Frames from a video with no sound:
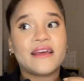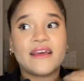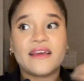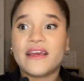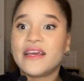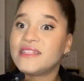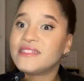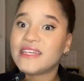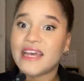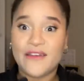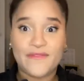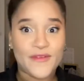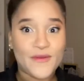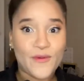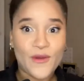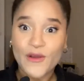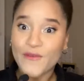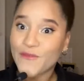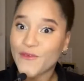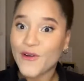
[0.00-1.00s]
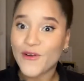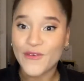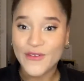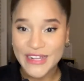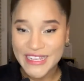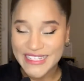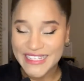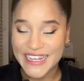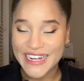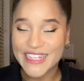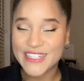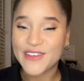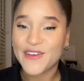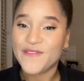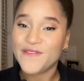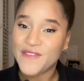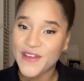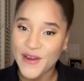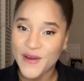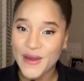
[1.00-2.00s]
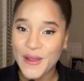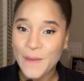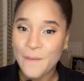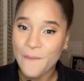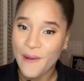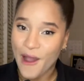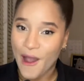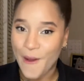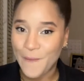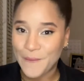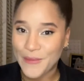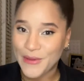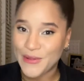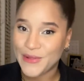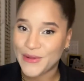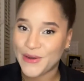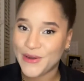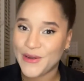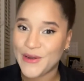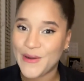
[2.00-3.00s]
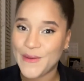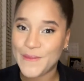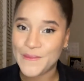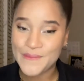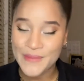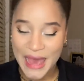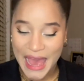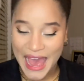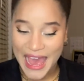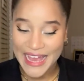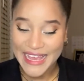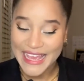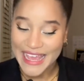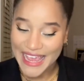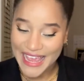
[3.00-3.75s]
it's everywhere for a reason. It's a very popular bag.